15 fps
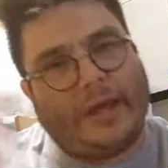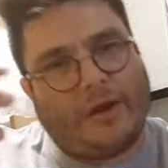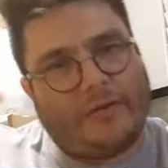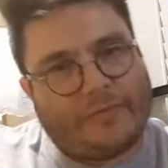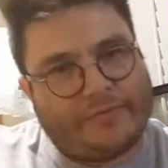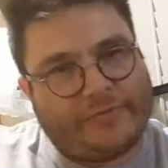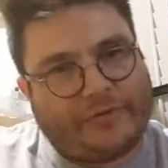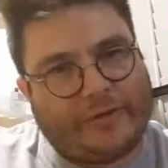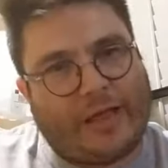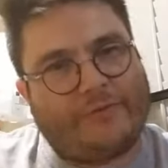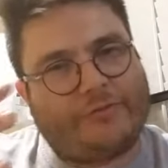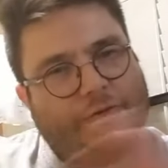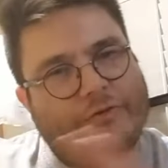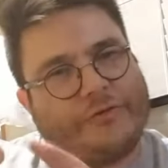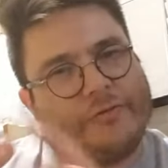care of
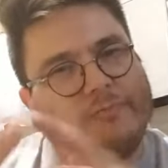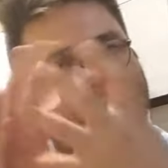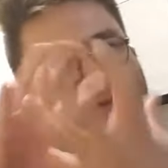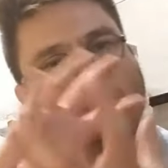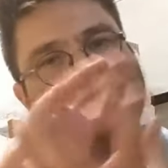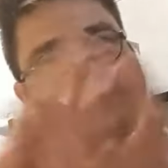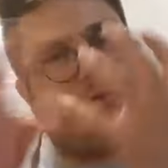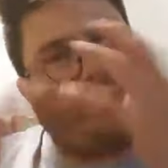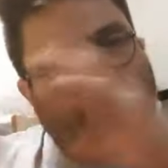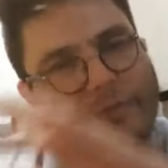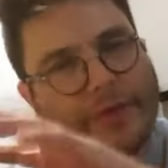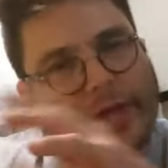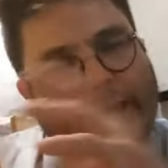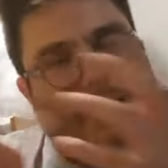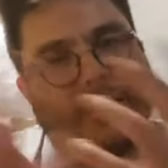themselves. So it's a mutual
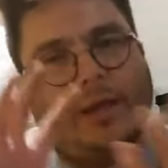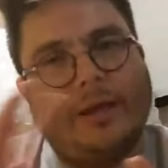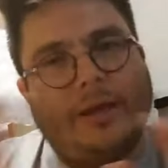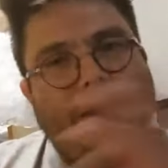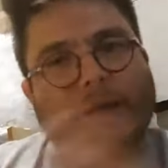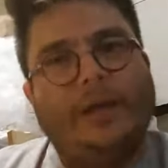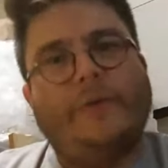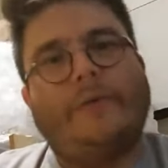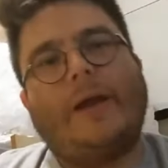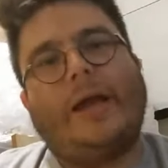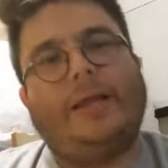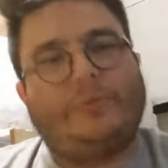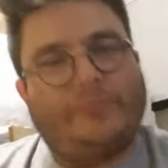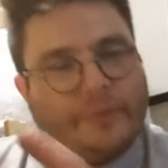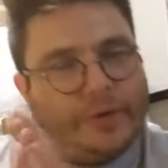thing,
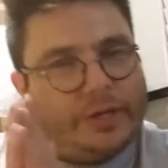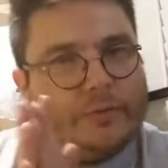right?